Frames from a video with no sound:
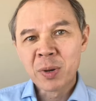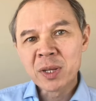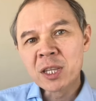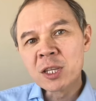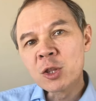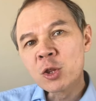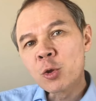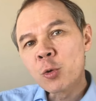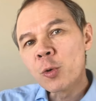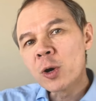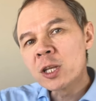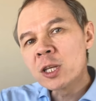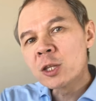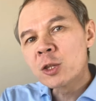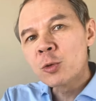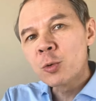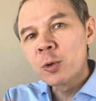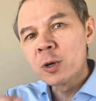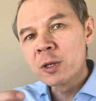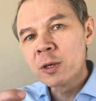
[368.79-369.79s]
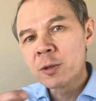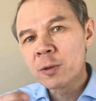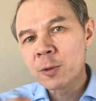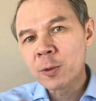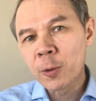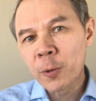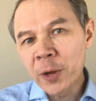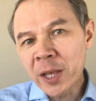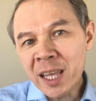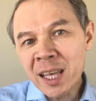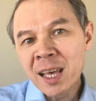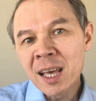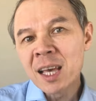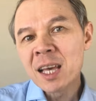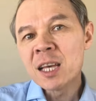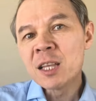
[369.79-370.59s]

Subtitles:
But in 2023,